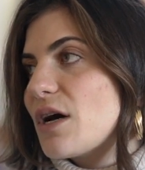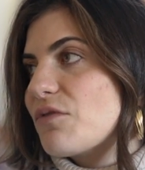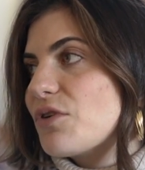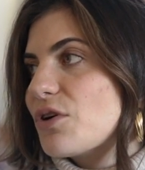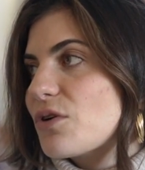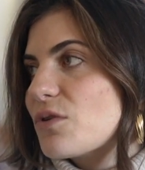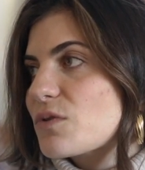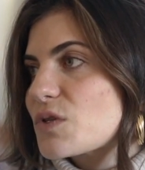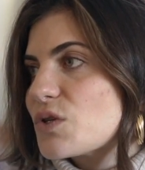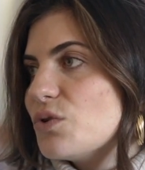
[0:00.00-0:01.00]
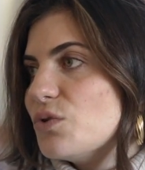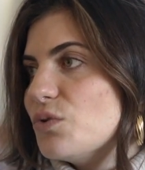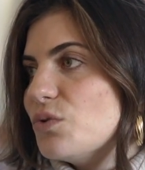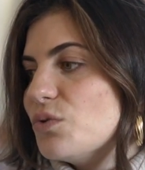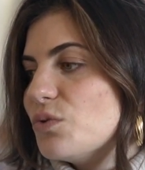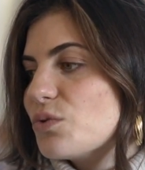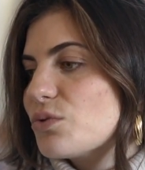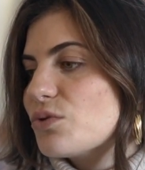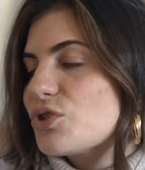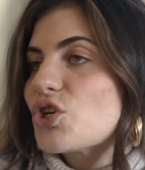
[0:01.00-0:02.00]
of girls who
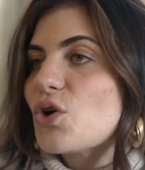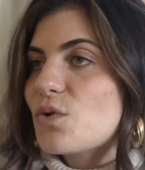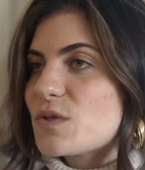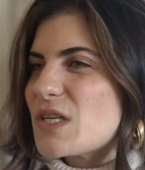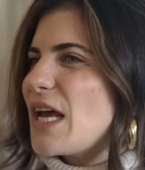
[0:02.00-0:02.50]
chose,